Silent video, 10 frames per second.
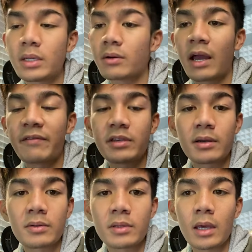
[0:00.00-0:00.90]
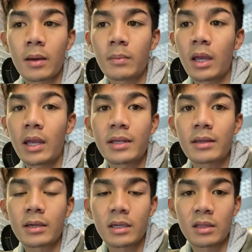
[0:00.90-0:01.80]
We don't have to include
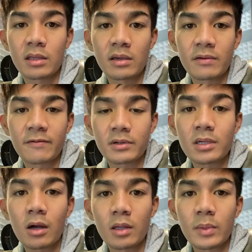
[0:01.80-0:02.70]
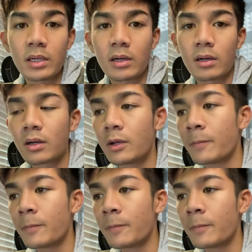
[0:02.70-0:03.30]
anything in the first column here.